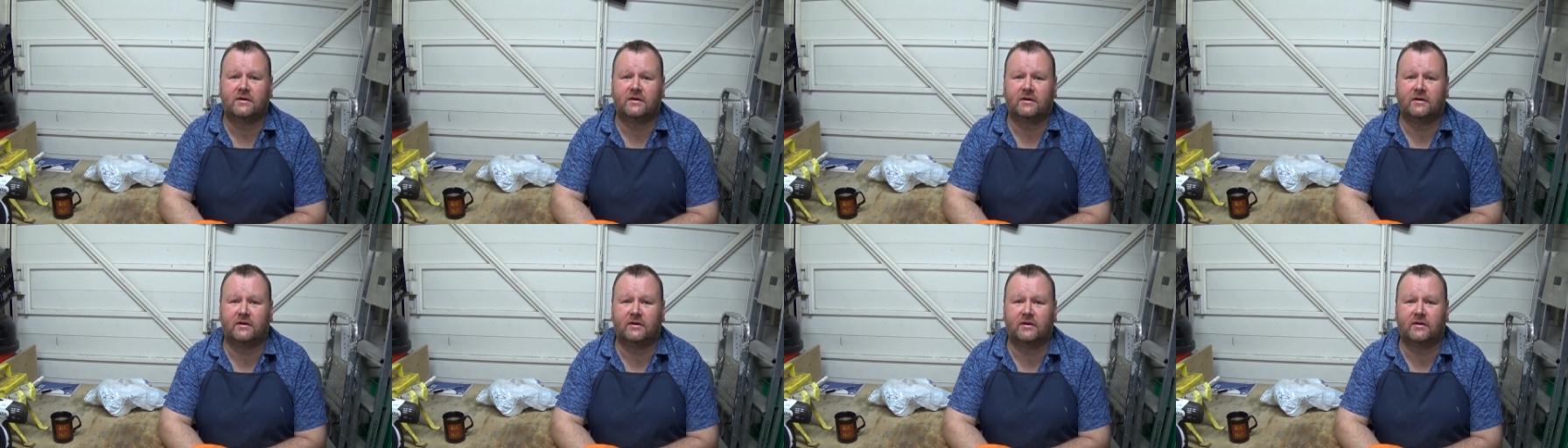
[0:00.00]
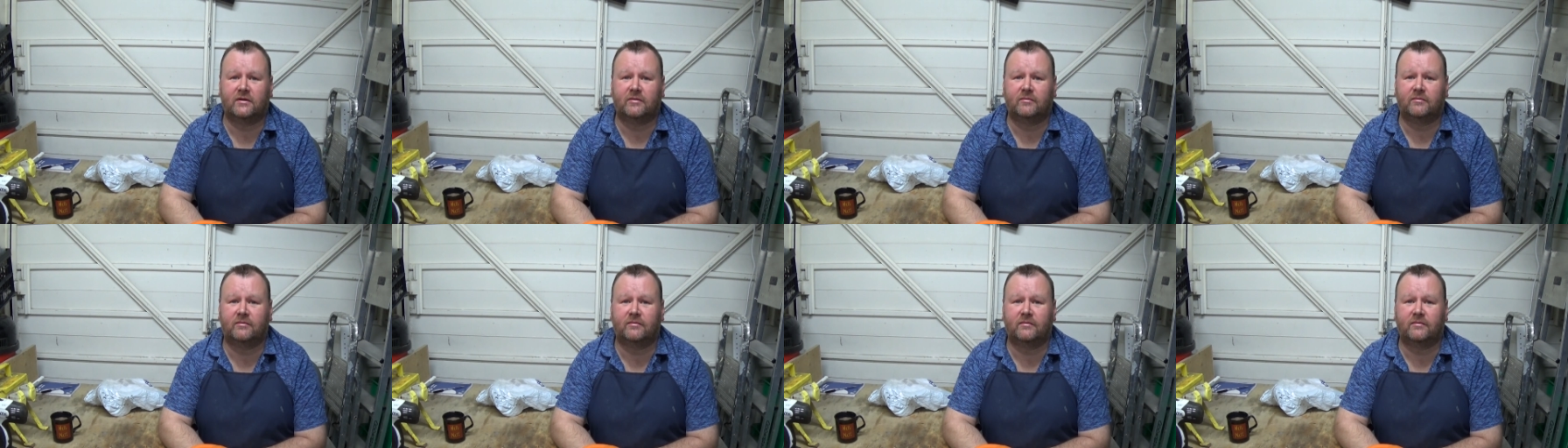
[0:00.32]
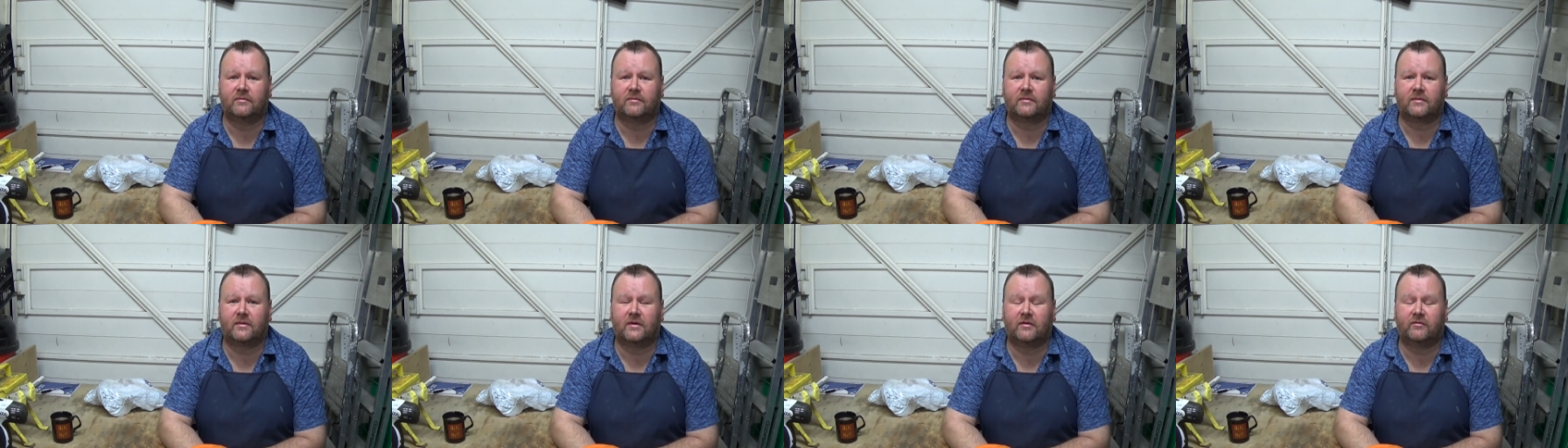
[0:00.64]

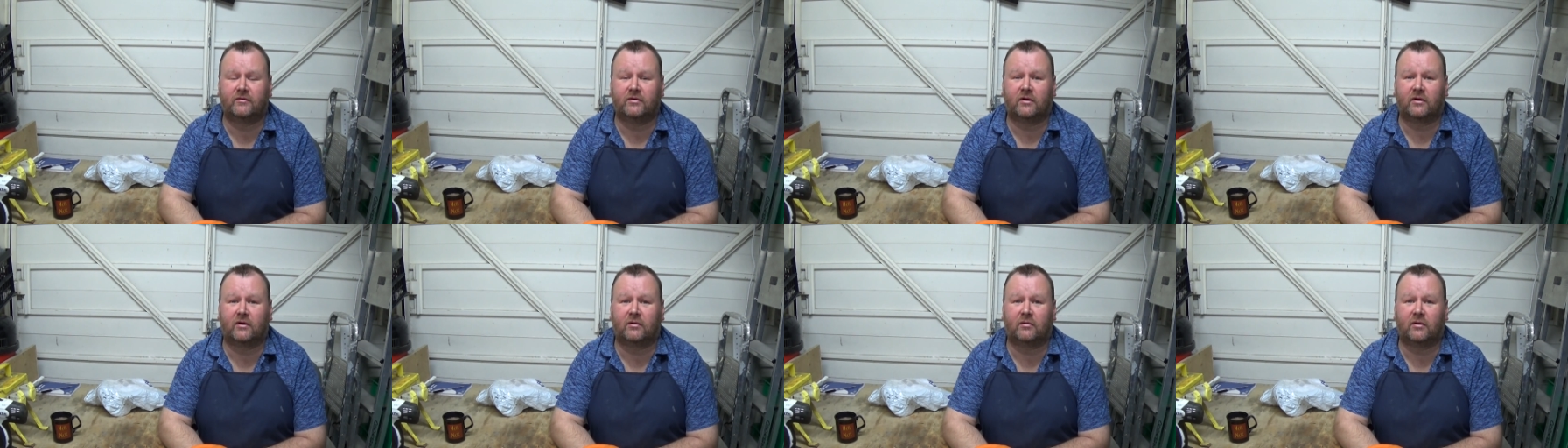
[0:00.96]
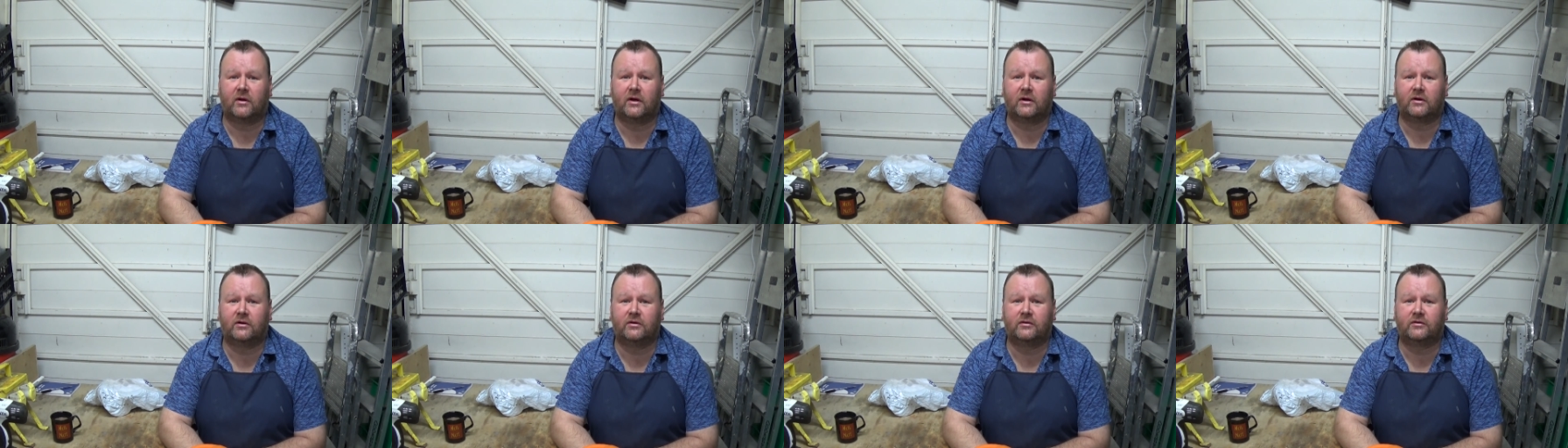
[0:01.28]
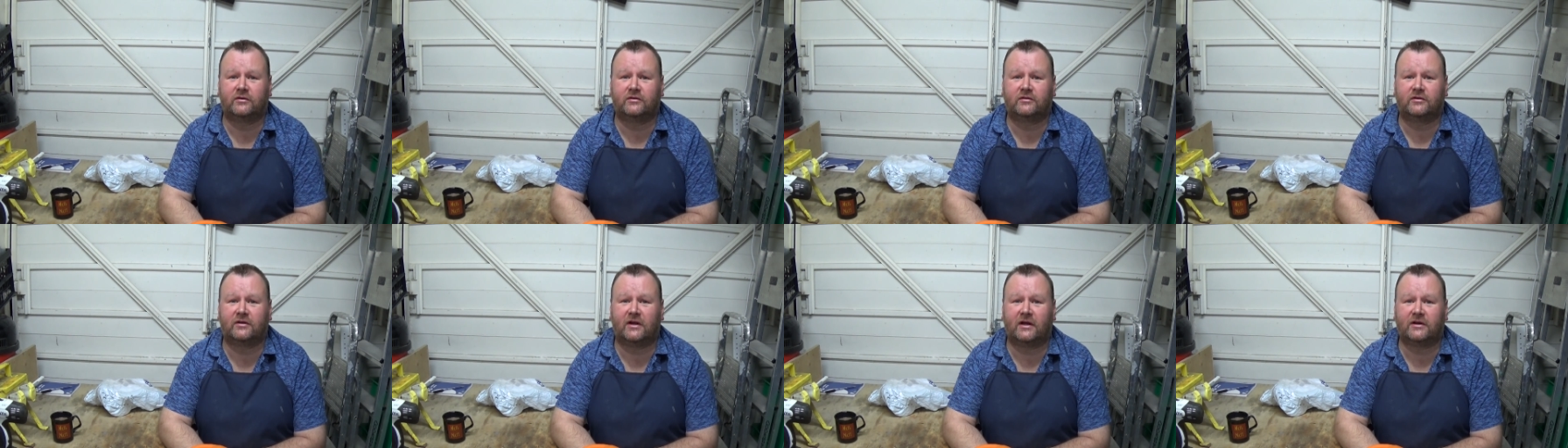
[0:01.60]
I've got quite a
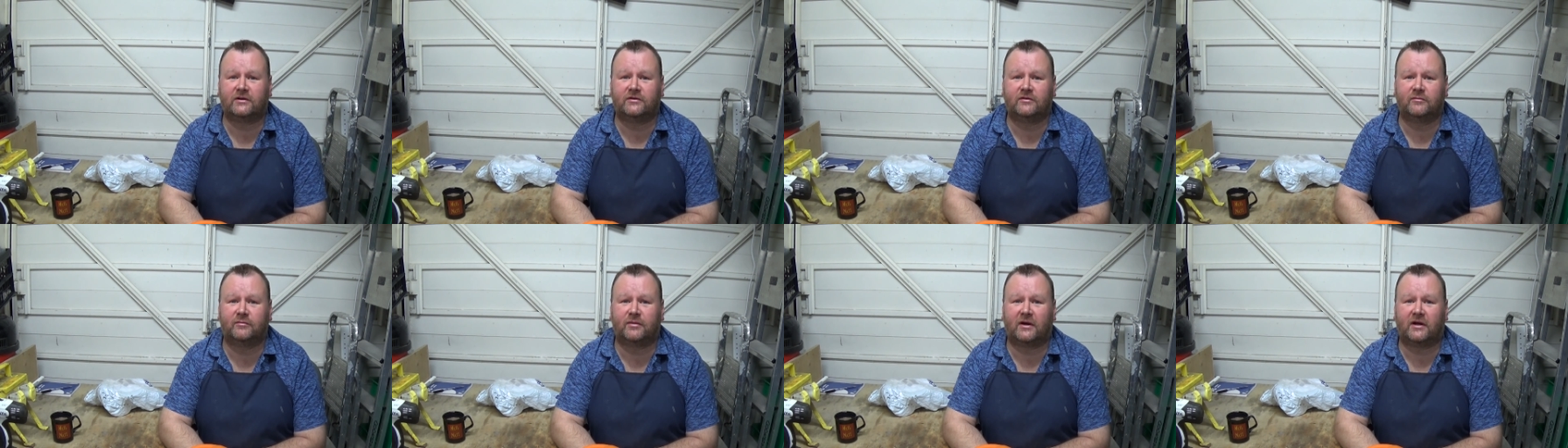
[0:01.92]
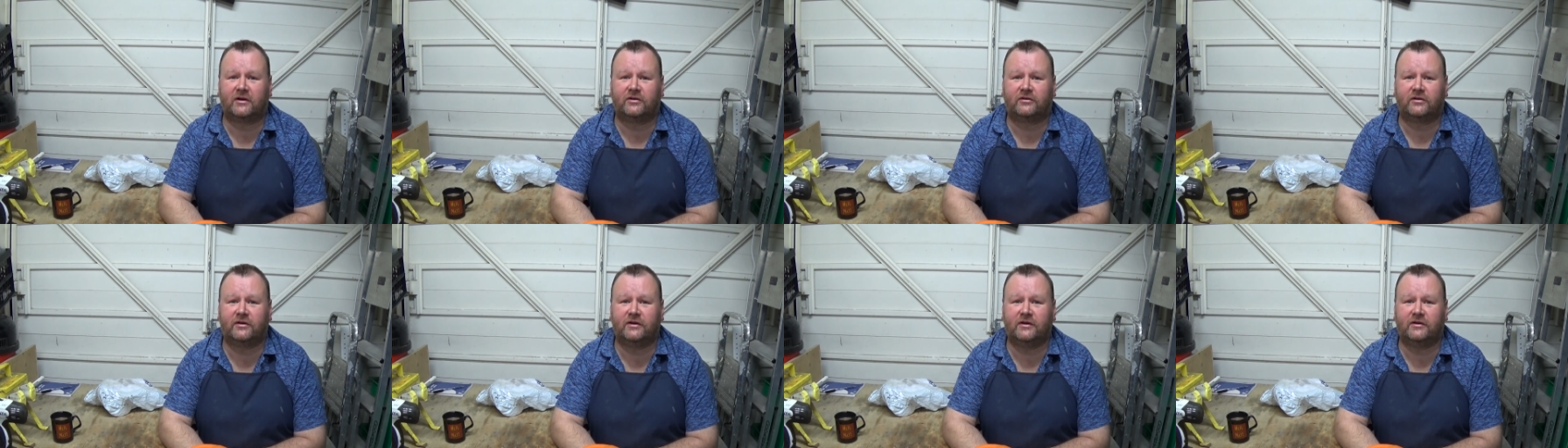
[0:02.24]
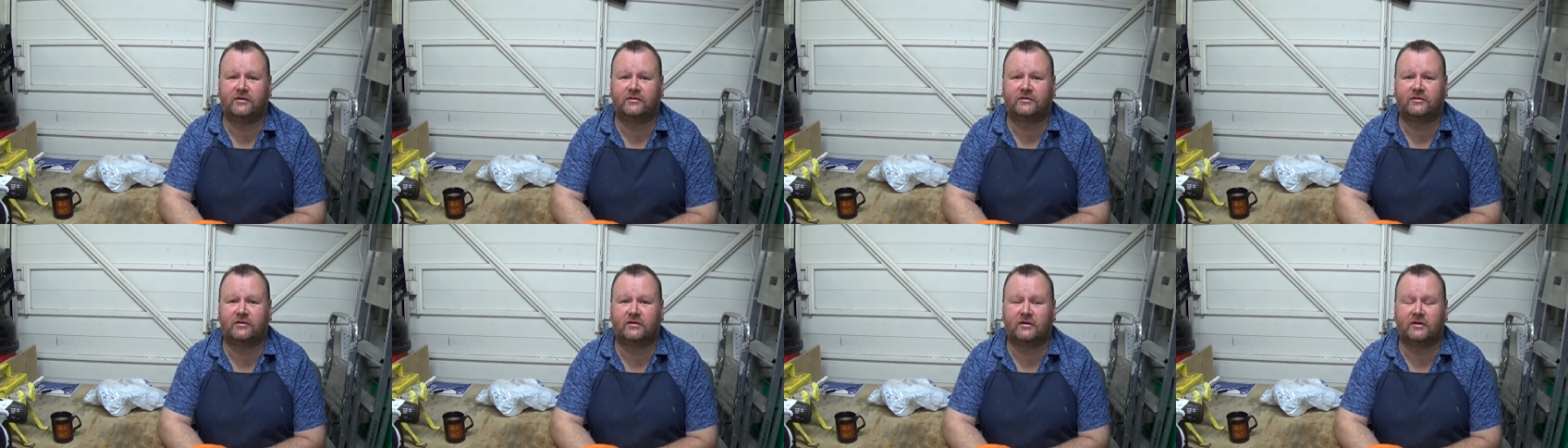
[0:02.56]
good selection of
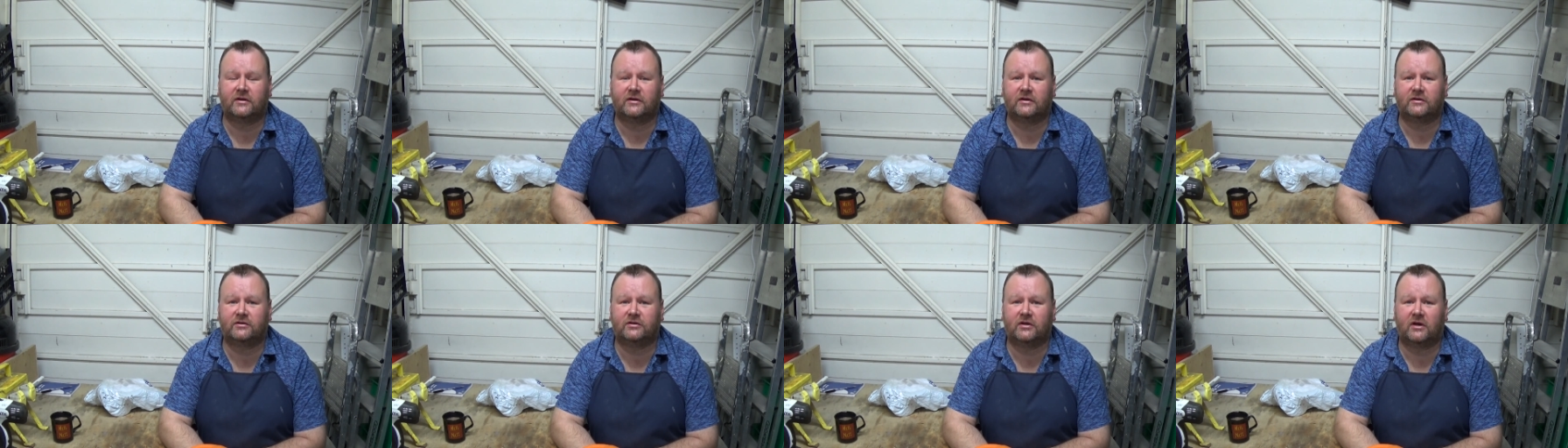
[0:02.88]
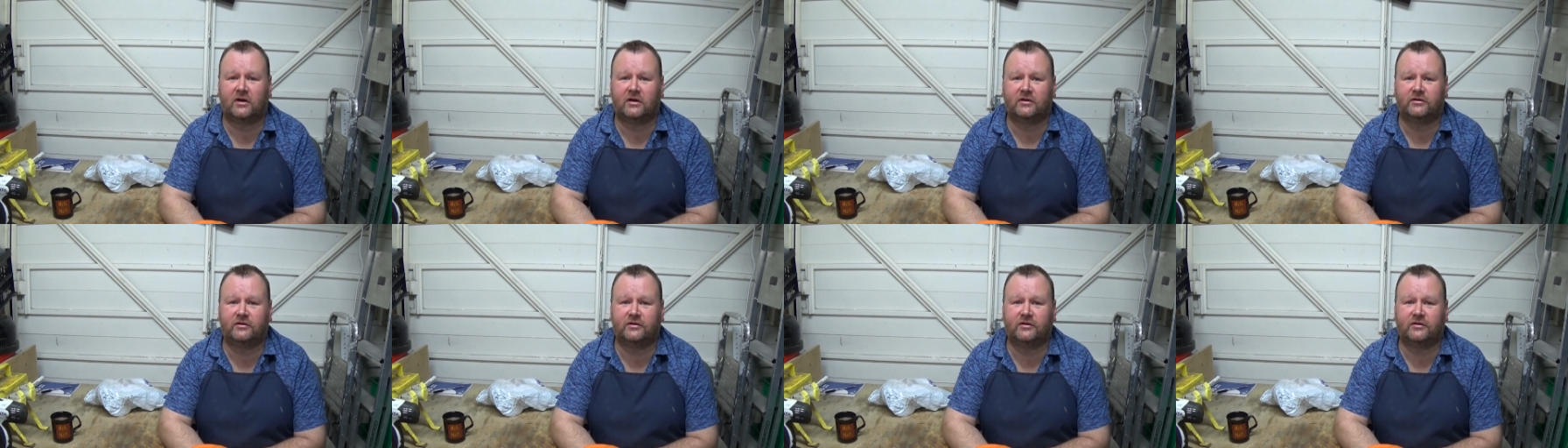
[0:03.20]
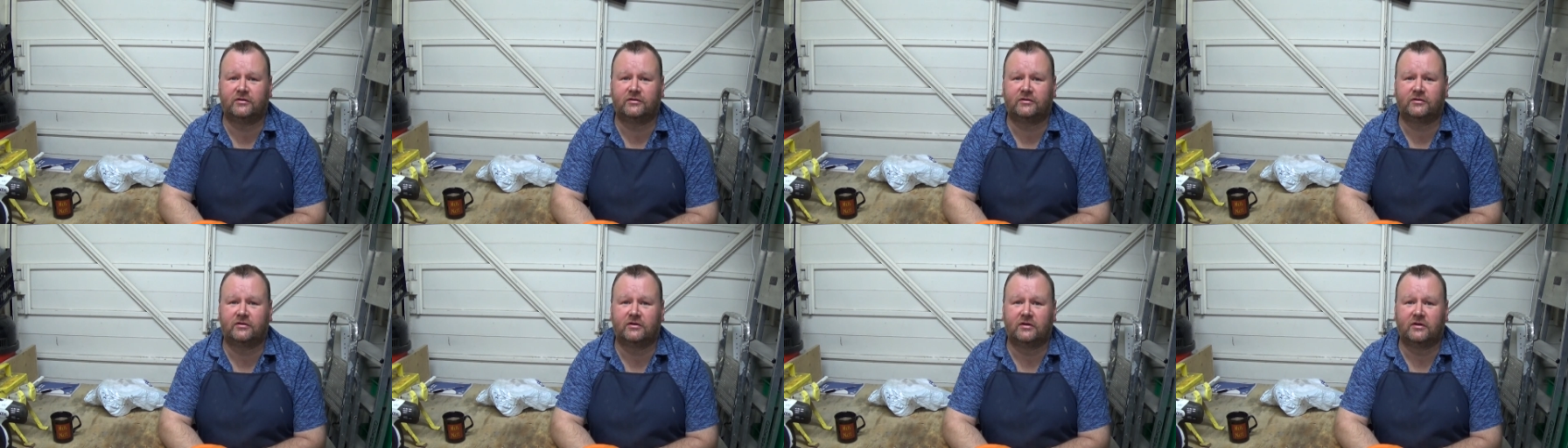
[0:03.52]
batteries,
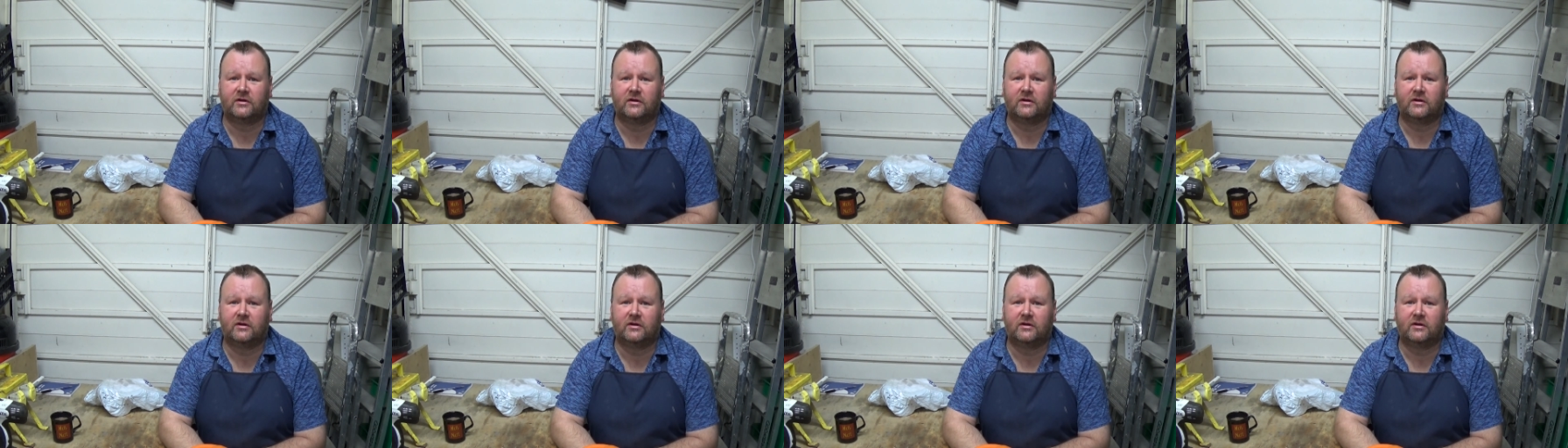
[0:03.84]
chargers